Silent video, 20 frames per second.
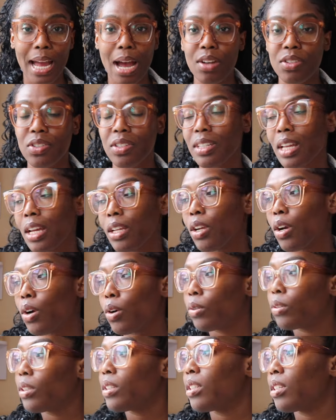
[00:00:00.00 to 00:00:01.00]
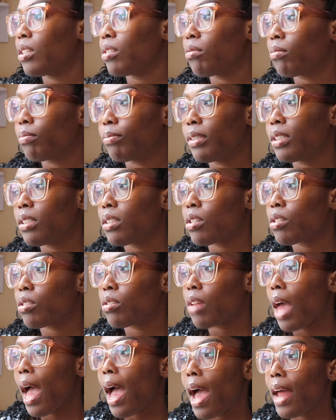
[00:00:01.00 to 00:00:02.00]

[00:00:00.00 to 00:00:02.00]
I was just like, yo, this is this is sad.